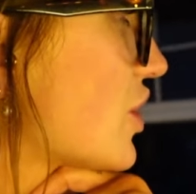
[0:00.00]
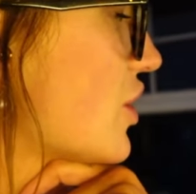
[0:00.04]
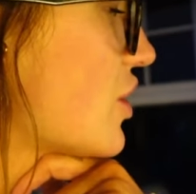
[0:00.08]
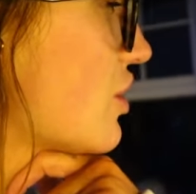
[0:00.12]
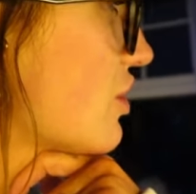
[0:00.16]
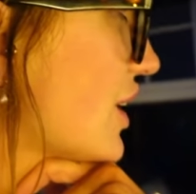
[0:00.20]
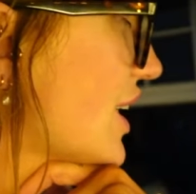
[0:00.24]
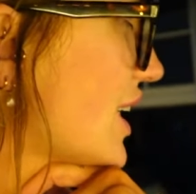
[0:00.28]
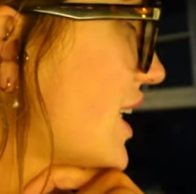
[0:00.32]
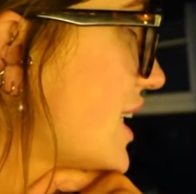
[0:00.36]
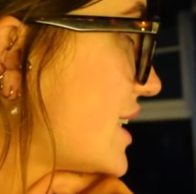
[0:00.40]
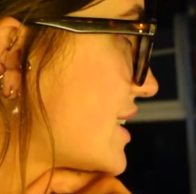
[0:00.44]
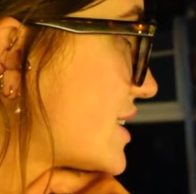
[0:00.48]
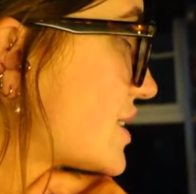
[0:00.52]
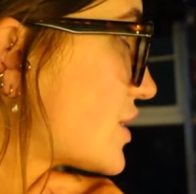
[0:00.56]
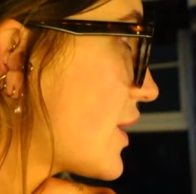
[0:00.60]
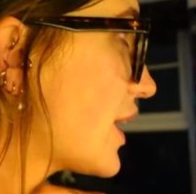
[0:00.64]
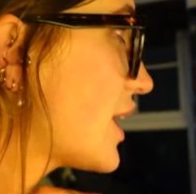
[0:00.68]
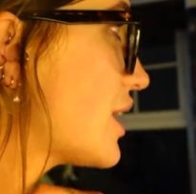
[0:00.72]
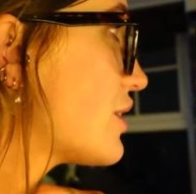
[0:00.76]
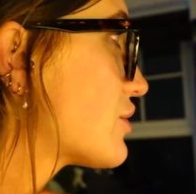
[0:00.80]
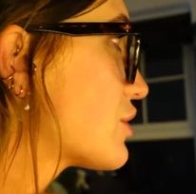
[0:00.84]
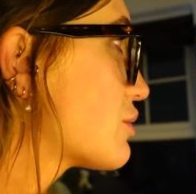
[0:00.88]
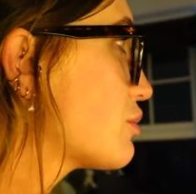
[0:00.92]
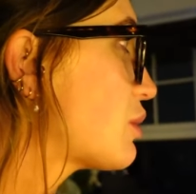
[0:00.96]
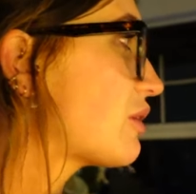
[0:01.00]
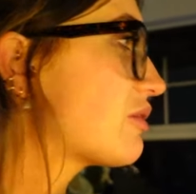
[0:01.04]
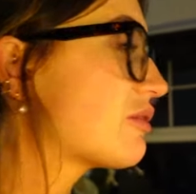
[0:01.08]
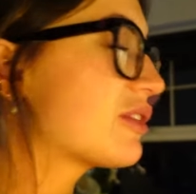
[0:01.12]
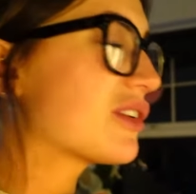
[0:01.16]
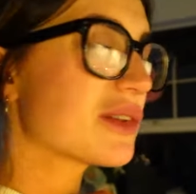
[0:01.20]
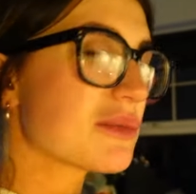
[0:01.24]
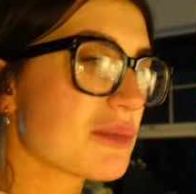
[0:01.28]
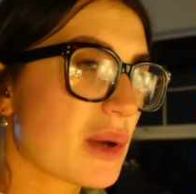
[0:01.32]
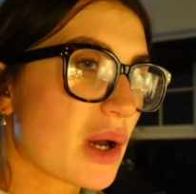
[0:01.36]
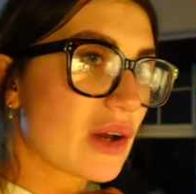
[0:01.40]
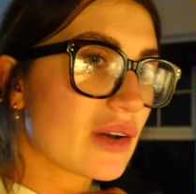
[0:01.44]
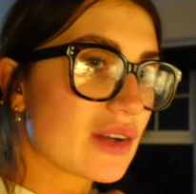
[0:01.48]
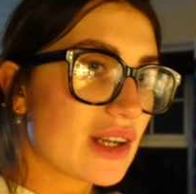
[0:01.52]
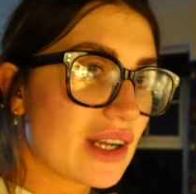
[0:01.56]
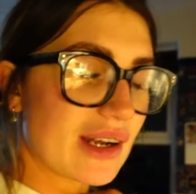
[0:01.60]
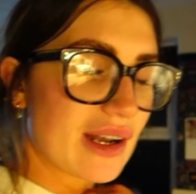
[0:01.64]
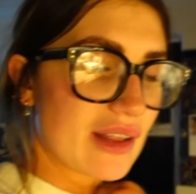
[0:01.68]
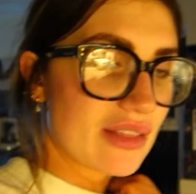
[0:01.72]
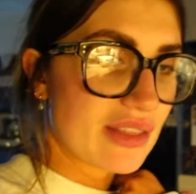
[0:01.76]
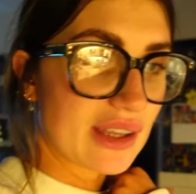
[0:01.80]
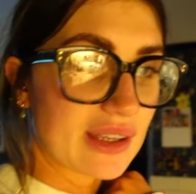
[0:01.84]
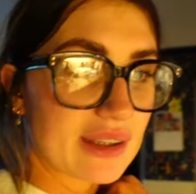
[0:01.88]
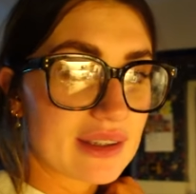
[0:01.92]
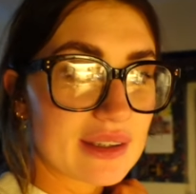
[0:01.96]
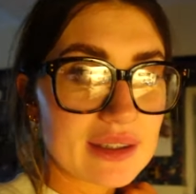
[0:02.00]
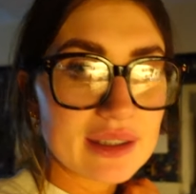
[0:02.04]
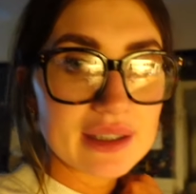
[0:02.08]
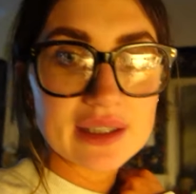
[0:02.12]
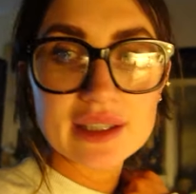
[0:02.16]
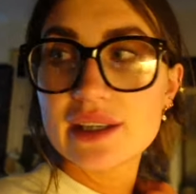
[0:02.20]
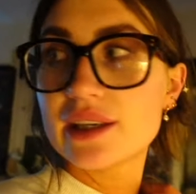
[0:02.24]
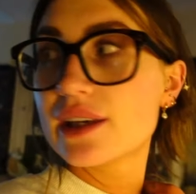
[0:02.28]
the feed, so he'll yeah. have them on for the morning, I think.